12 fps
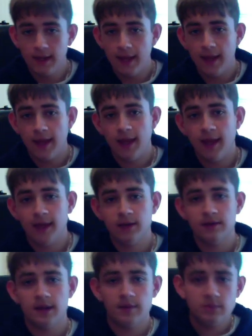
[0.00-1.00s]
and
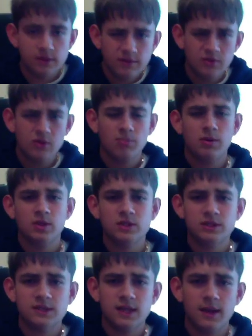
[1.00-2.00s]
I believe you can
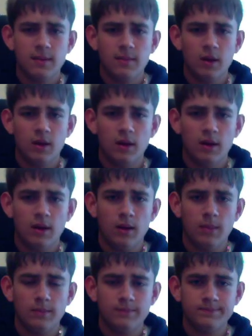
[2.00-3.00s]
purchase them
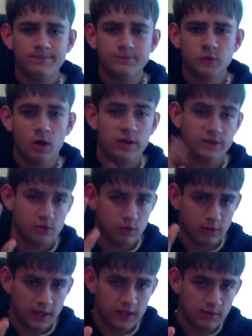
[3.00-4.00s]
on the
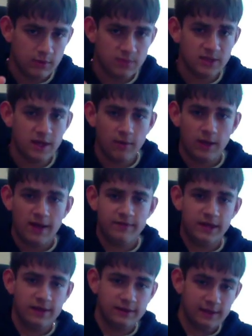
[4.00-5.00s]
Skullcandy website. We'll have
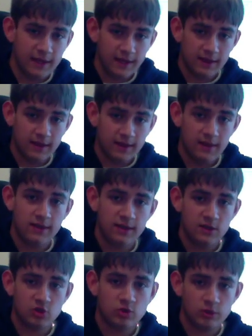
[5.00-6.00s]
that link in the
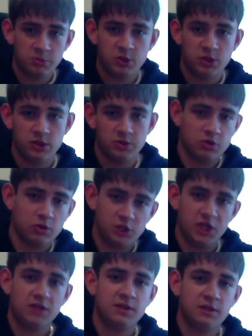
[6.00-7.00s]
description. So
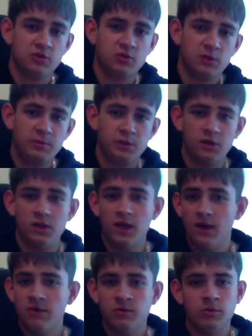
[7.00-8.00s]
check the description
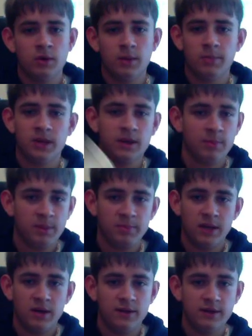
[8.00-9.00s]
if you want to pick up a
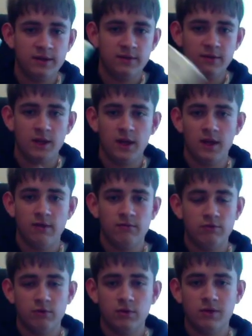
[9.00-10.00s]
pair of these. If
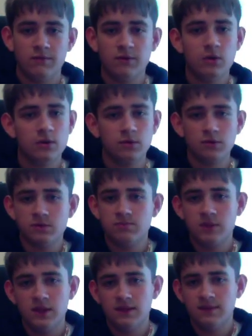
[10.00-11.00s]
you're into vocals,
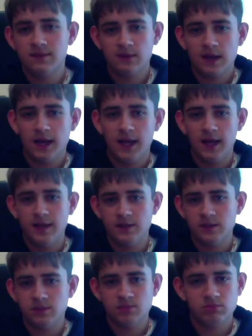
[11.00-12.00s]
mids,
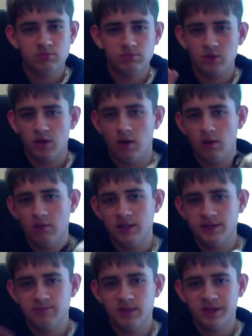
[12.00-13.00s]
highs,
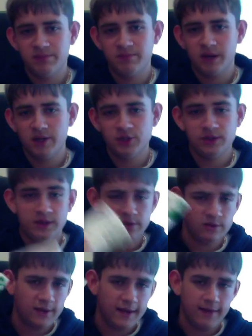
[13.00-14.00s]
less bass punch, these
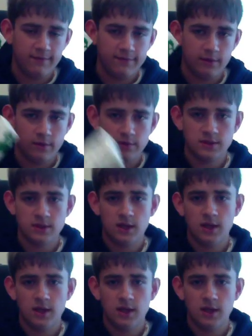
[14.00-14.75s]
are the headphones.